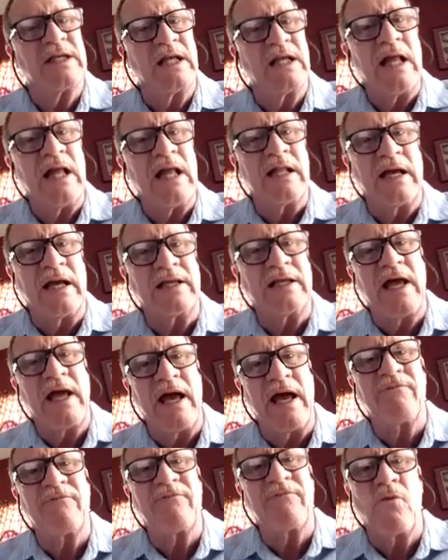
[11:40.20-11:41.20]
a lot like
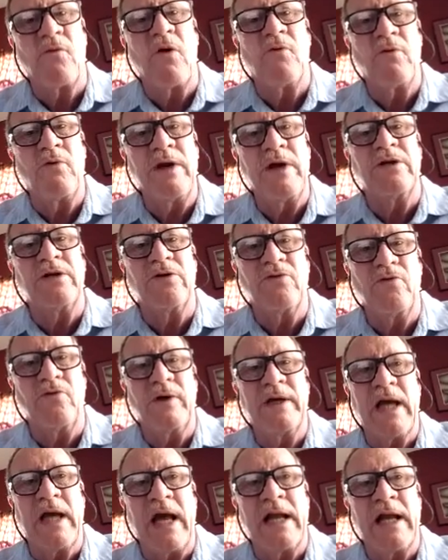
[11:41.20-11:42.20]
that for what we do. We
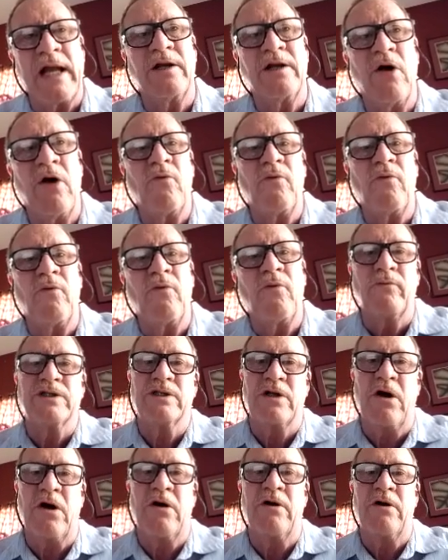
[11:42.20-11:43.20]
kind of know when we
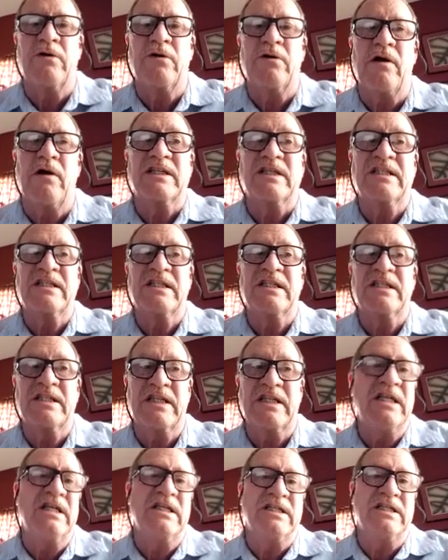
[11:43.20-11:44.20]
start a
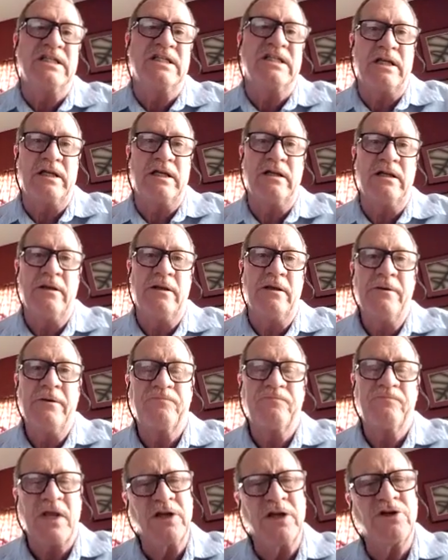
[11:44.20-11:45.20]
season,
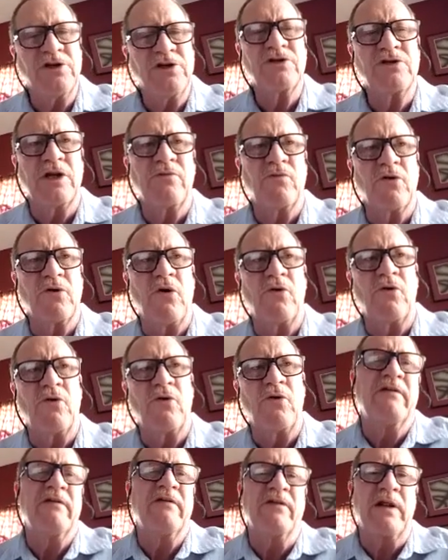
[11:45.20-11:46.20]
and usually we're only
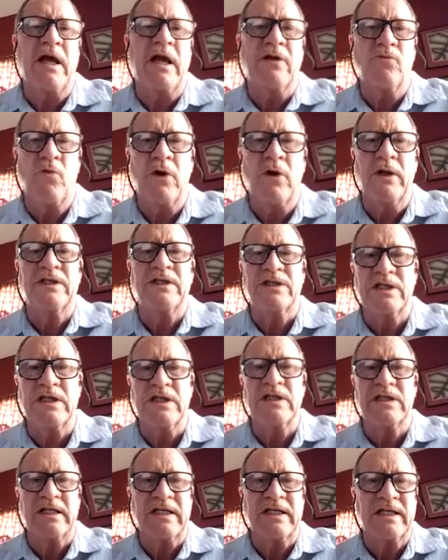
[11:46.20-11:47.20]
given like one
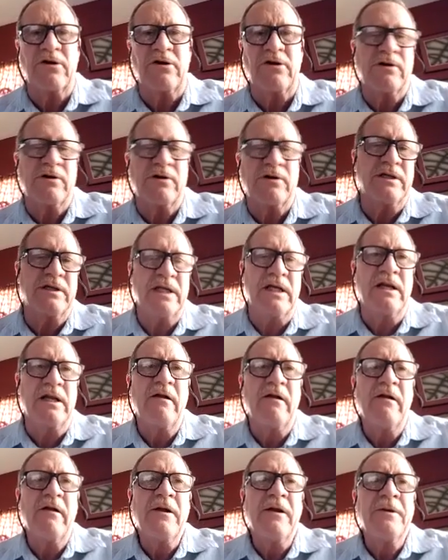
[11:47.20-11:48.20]
season guaranteed.
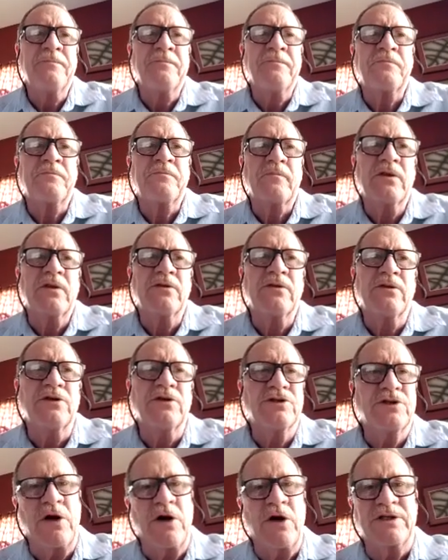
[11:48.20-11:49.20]
Then you
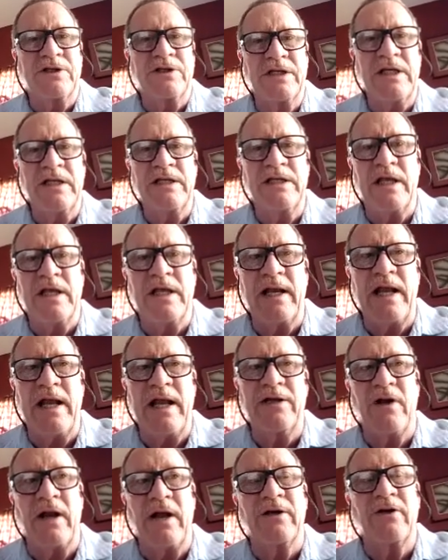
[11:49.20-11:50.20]
start a season
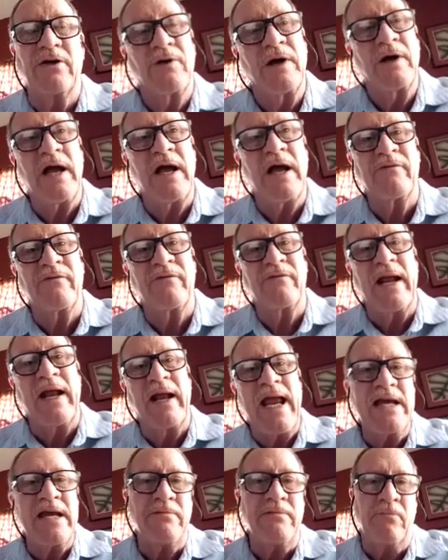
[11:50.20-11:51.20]
and you're like, okay, I've got
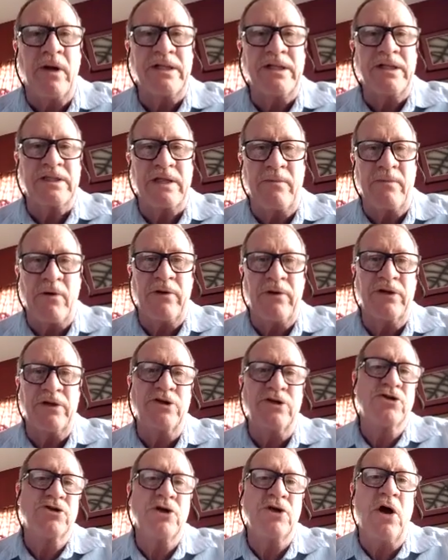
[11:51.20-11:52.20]
8 months I'm on this
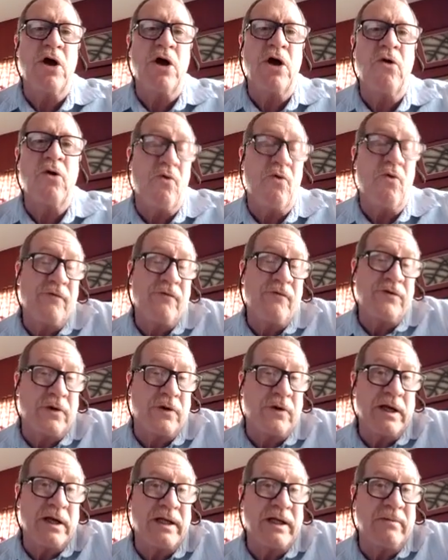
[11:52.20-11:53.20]
show, or if you're
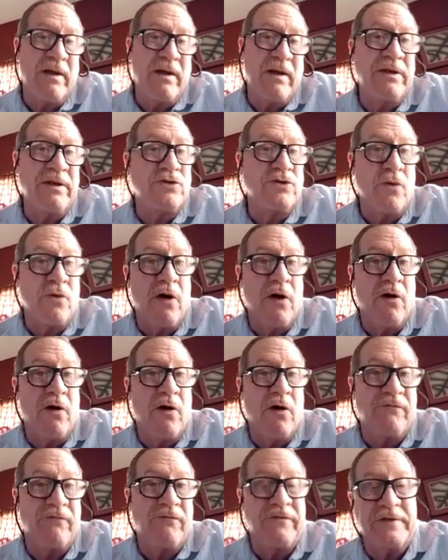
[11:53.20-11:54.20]
lucky, maybe 12
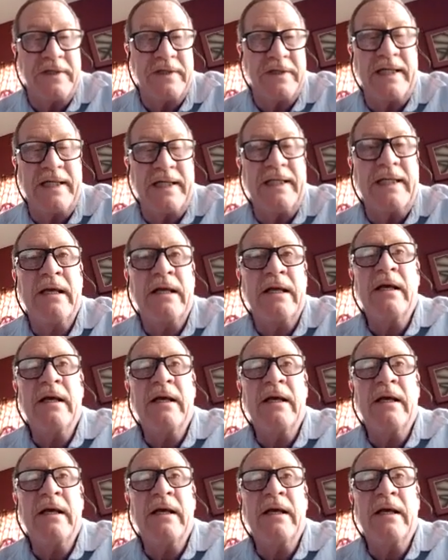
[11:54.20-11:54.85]
or 15.